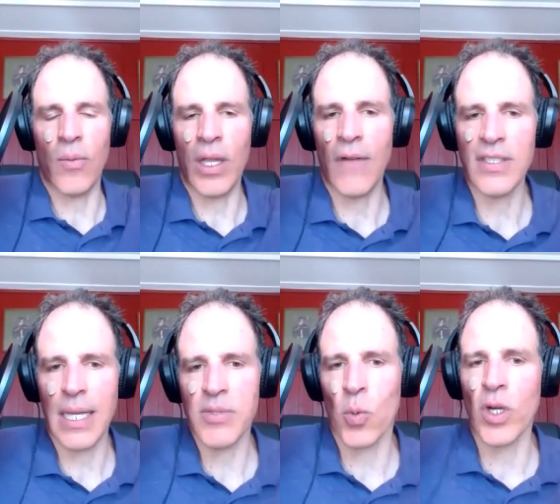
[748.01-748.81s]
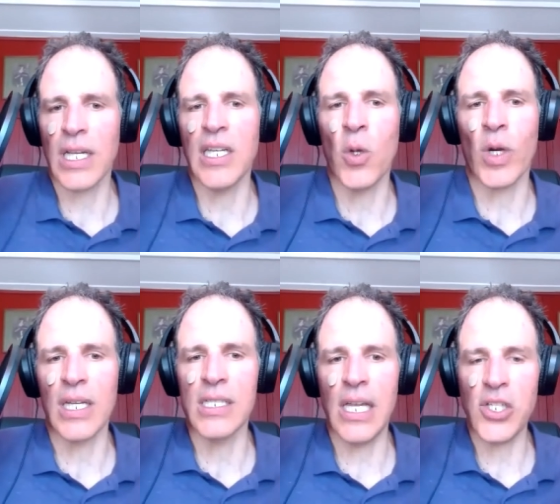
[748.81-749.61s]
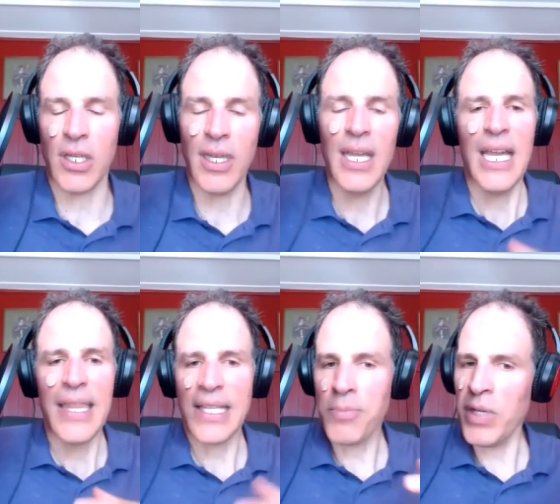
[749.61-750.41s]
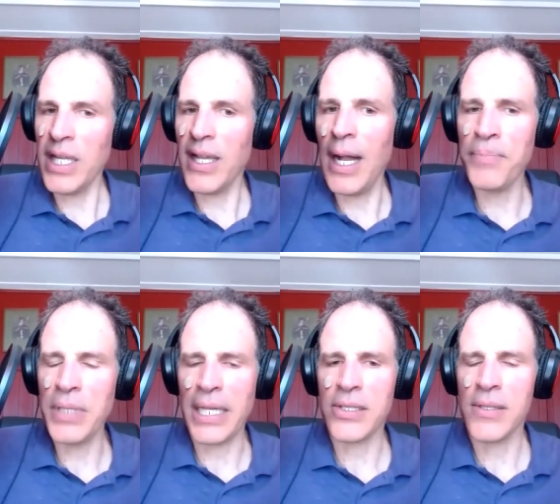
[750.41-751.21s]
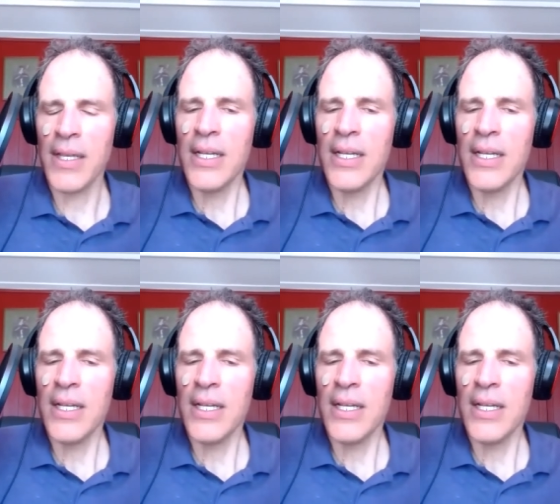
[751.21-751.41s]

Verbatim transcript: We oftentimes work in an organization that's pretty complex.